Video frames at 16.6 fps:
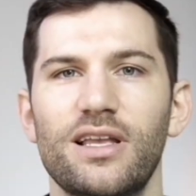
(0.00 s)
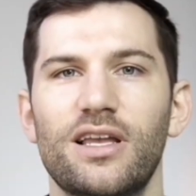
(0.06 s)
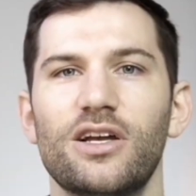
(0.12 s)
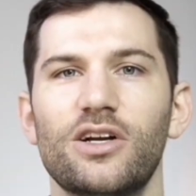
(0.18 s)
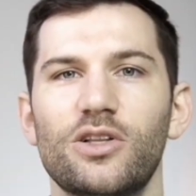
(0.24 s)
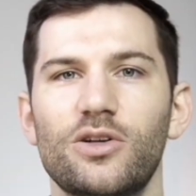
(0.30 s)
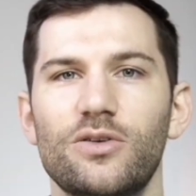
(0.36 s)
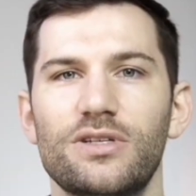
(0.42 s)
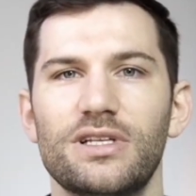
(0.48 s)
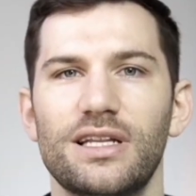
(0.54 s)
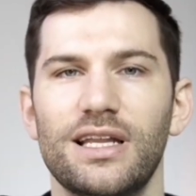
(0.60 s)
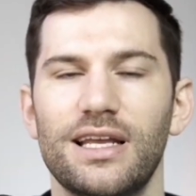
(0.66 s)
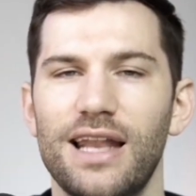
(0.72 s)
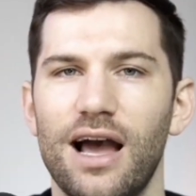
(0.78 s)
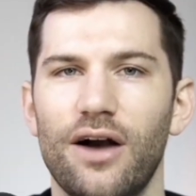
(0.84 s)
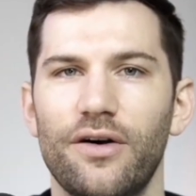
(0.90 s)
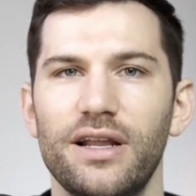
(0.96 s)
in conclusion,
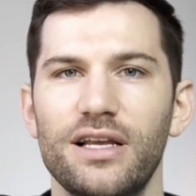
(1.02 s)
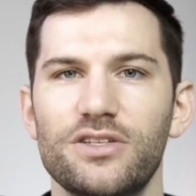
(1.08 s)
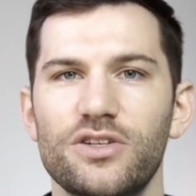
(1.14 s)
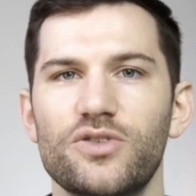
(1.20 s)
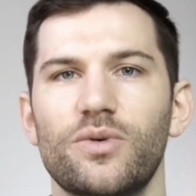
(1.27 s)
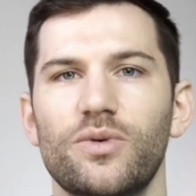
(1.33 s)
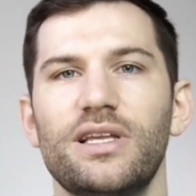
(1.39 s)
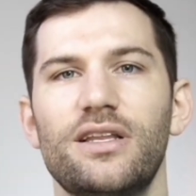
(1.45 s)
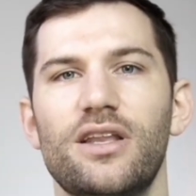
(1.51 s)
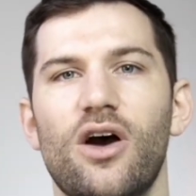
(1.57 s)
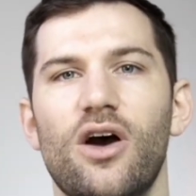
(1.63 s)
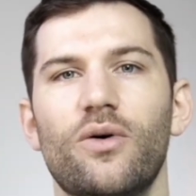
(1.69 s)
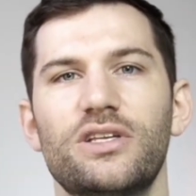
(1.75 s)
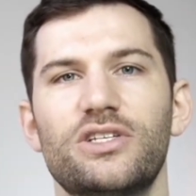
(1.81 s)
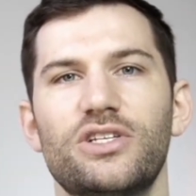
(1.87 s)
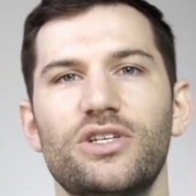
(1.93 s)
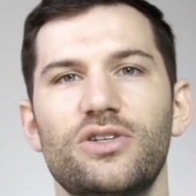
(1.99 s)
nowadays there's really
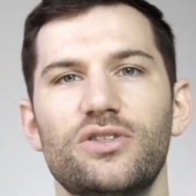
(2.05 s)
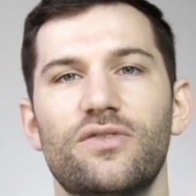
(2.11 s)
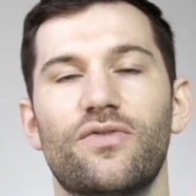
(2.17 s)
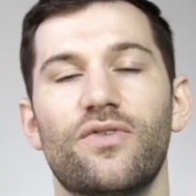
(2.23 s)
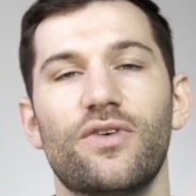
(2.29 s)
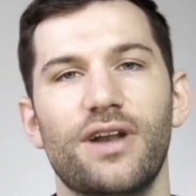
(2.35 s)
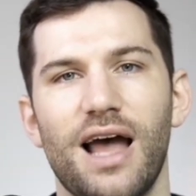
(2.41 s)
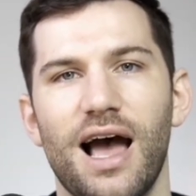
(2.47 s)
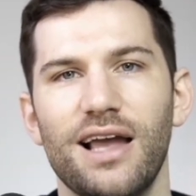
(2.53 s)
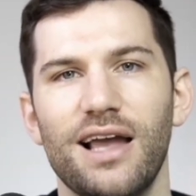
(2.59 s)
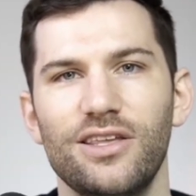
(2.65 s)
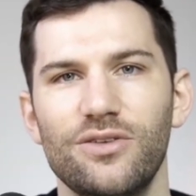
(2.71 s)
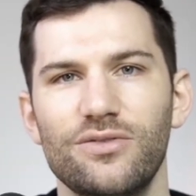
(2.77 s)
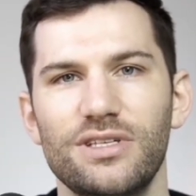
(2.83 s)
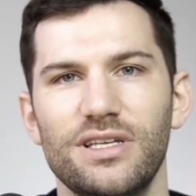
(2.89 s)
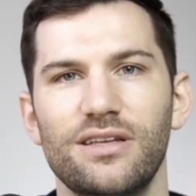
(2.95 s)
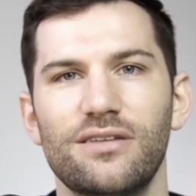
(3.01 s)
no excuse for not
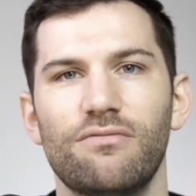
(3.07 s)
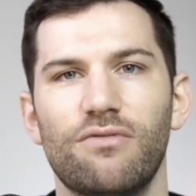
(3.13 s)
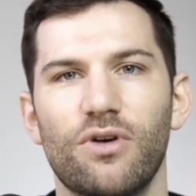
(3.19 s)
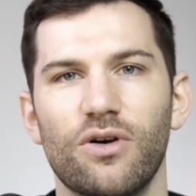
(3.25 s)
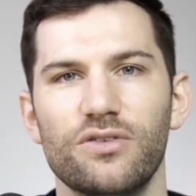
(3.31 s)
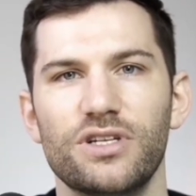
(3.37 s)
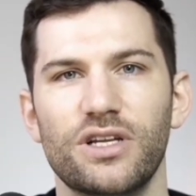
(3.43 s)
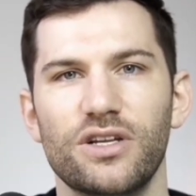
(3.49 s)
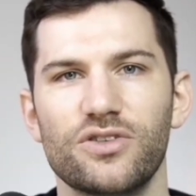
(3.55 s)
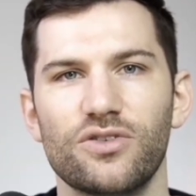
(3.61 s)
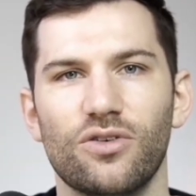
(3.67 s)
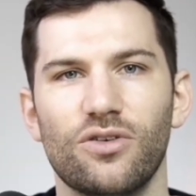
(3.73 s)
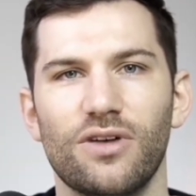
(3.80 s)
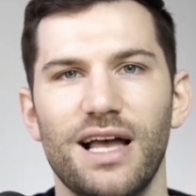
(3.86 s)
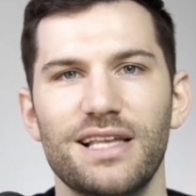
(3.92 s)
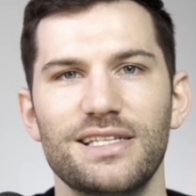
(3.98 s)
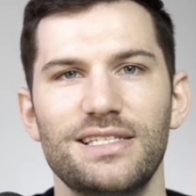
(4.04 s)
using version
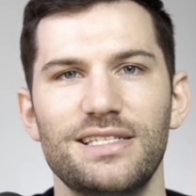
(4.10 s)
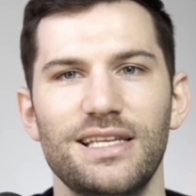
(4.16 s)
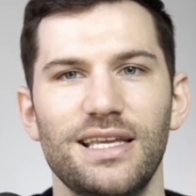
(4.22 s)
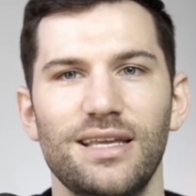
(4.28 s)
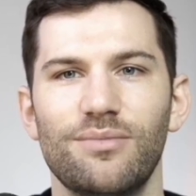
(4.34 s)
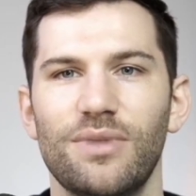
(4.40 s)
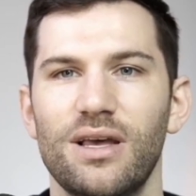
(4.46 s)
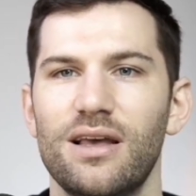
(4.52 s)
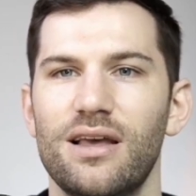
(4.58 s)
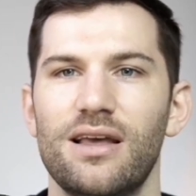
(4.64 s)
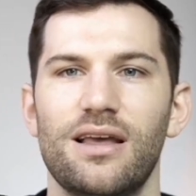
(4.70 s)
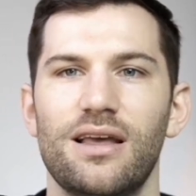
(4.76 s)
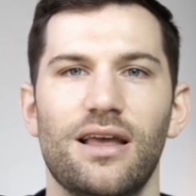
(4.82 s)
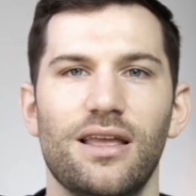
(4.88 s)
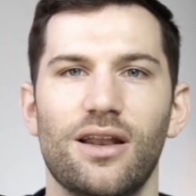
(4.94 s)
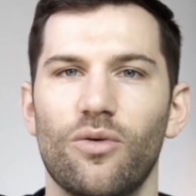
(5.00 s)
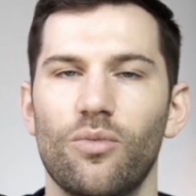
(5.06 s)
control as a team.
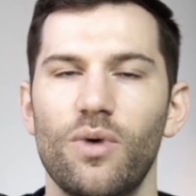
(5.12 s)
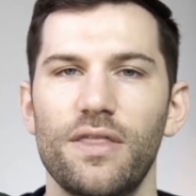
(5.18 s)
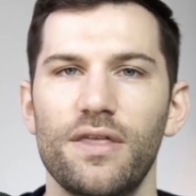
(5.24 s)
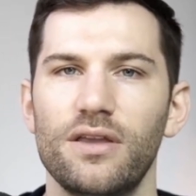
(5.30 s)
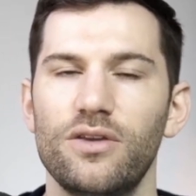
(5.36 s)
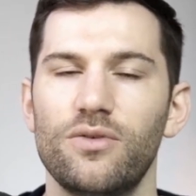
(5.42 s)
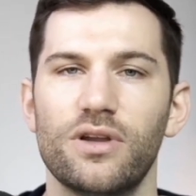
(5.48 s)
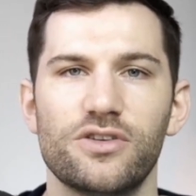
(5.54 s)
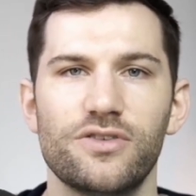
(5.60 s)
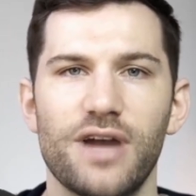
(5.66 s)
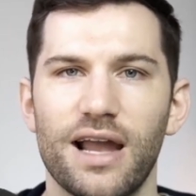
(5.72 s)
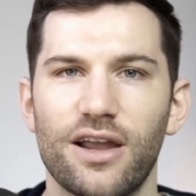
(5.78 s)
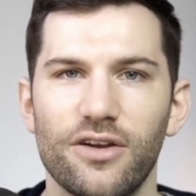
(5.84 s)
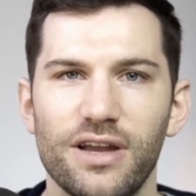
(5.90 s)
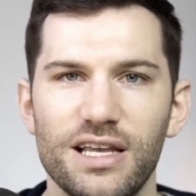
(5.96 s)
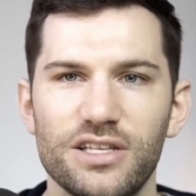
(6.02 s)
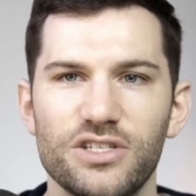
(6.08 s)
You know, with it, you can
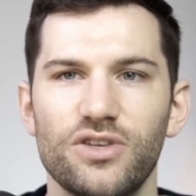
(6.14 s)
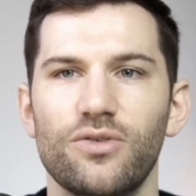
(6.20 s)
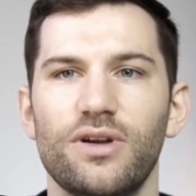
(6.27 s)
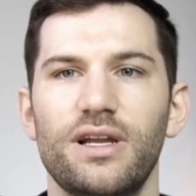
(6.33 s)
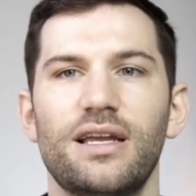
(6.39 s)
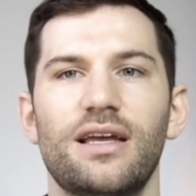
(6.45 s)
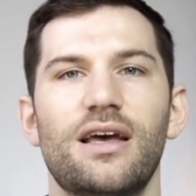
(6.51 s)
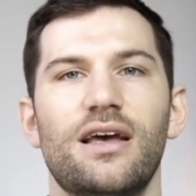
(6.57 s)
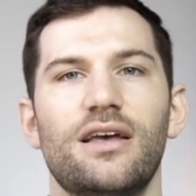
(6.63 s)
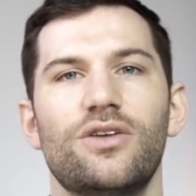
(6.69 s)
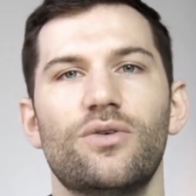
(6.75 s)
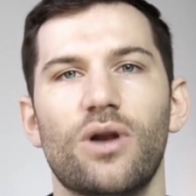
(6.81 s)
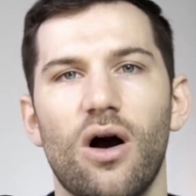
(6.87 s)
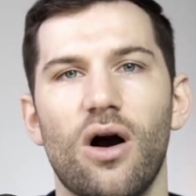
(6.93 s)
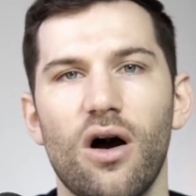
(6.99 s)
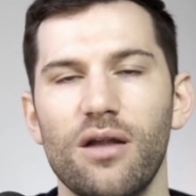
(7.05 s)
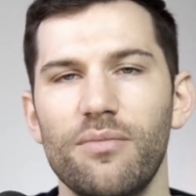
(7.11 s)
track your history, you
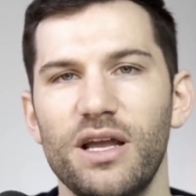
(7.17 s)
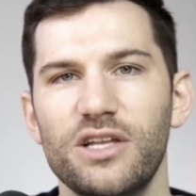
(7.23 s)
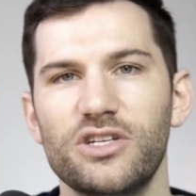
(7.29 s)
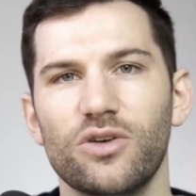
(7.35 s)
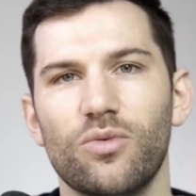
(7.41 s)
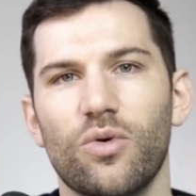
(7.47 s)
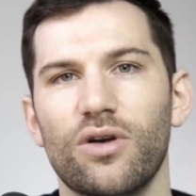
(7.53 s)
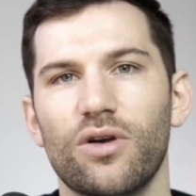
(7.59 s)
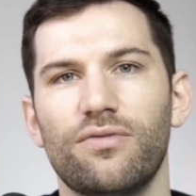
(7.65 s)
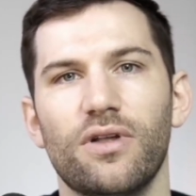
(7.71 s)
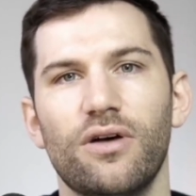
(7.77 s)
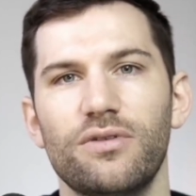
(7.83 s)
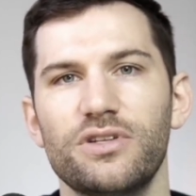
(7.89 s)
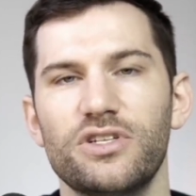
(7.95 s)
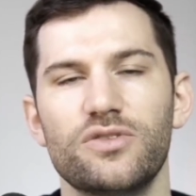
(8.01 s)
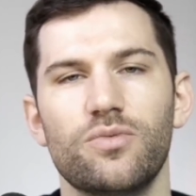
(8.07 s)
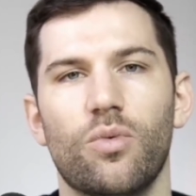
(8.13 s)
can automate your
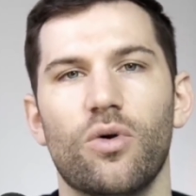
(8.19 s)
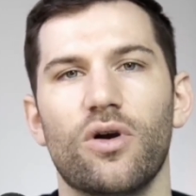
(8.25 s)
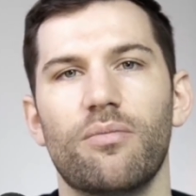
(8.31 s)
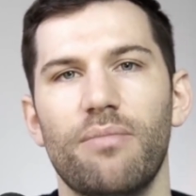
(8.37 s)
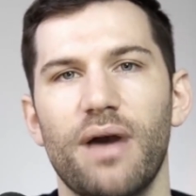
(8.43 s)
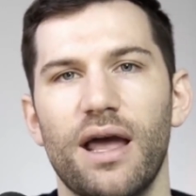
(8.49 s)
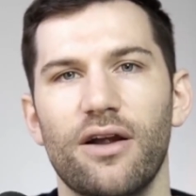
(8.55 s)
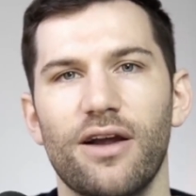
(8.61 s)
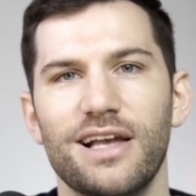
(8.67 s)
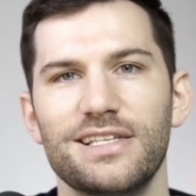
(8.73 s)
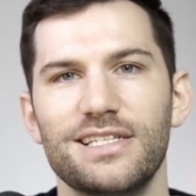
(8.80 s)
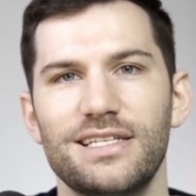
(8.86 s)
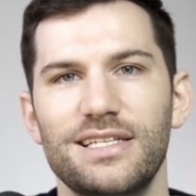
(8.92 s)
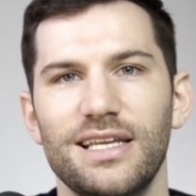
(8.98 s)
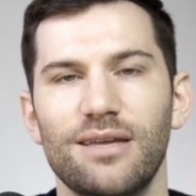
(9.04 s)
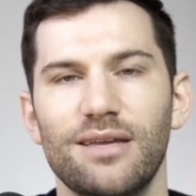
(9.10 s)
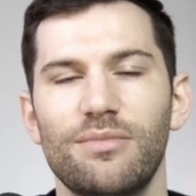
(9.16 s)
workflow, and just work better as a
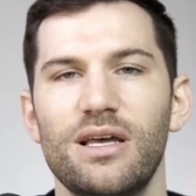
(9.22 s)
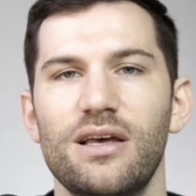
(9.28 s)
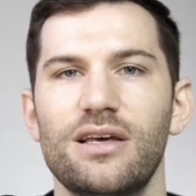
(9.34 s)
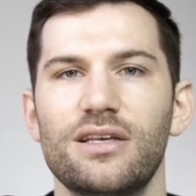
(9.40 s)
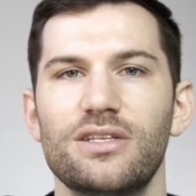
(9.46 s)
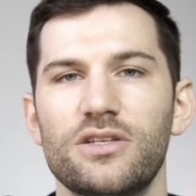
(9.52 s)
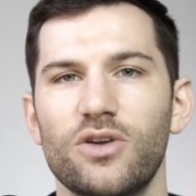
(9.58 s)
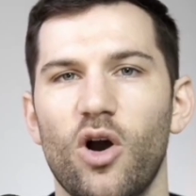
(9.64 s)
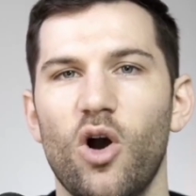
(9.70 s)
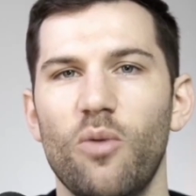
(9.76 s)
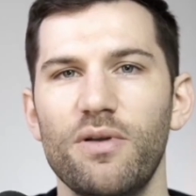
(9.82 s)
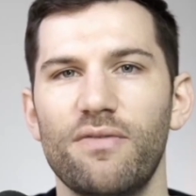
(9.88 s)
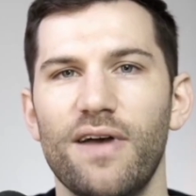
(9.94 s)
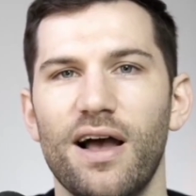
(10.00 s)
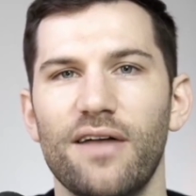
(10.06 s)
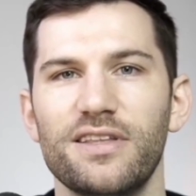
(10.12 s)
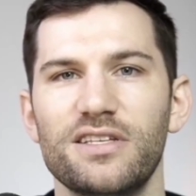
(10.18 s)
team. So, I hope you
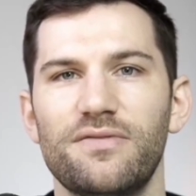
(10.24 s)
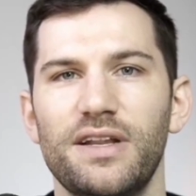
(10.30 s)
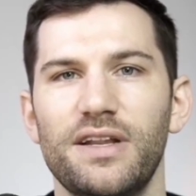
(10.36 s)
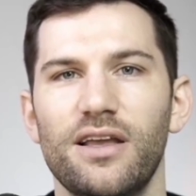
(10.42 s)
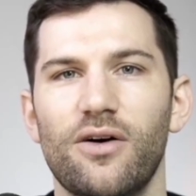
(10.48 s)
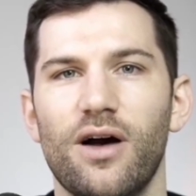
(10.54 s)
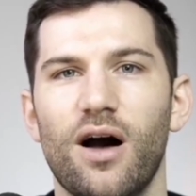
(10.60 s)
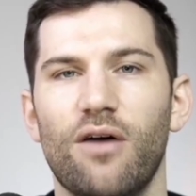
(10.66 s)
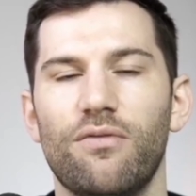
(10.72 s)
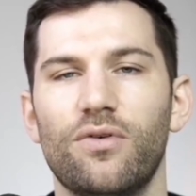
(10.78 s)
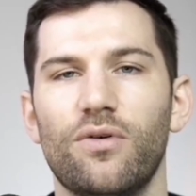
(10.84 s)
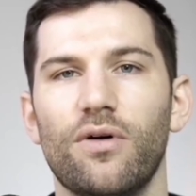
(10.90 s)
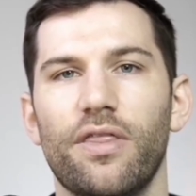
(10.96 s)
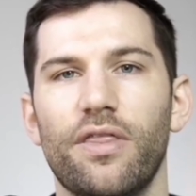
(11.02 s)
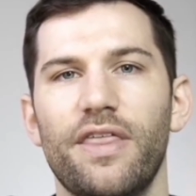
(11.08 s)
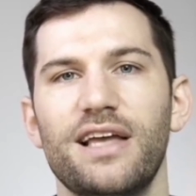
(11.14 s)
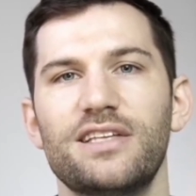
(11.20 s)
found this video
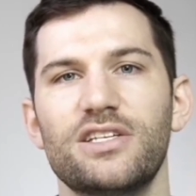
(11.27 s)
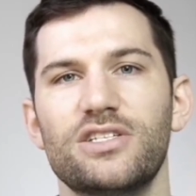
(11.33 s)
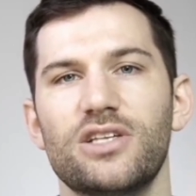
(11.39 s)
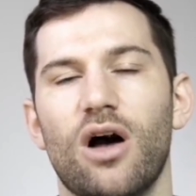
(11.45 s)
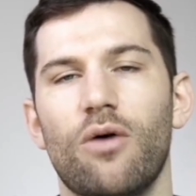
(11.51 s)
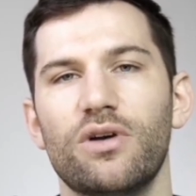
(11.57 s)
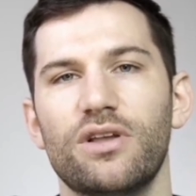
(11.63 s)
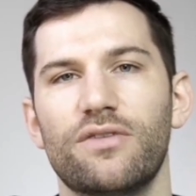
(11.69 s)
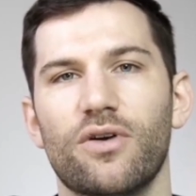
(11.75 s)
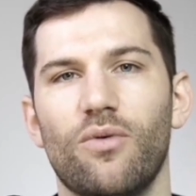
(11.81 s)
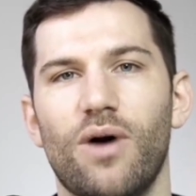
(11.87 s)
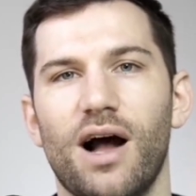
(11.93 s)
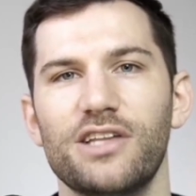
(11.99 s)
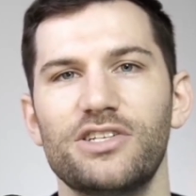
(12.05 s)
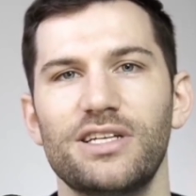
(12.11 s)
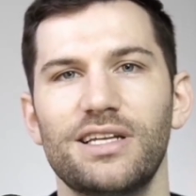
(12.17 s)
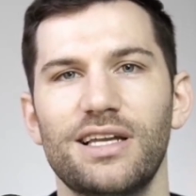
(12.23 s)
helpful. Thanks as always for
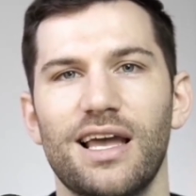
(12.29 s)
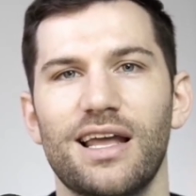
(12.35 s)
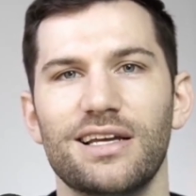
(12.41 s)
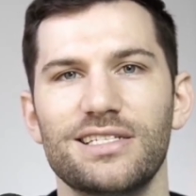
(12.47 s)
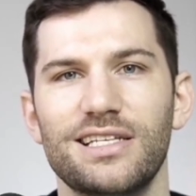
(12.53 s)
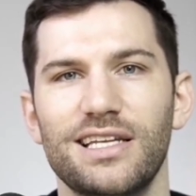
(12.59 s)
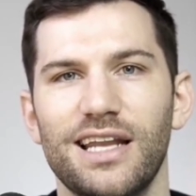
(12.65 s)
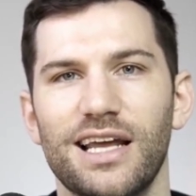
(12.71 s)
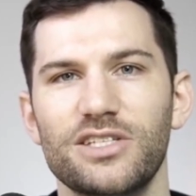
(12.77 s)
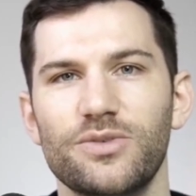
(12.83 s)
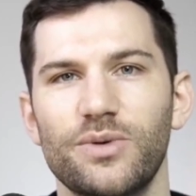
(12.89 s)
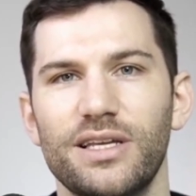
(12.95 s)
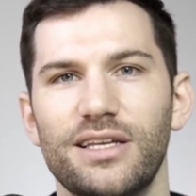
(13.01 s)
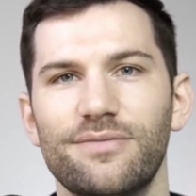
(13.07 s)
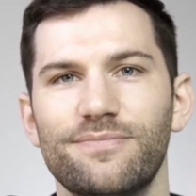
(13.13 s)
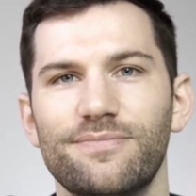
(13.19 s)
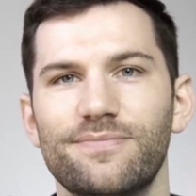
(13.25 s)
watching, and I'll see you next
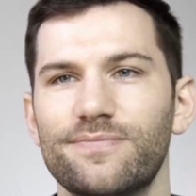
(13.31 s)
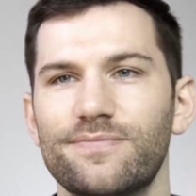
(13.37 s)
week.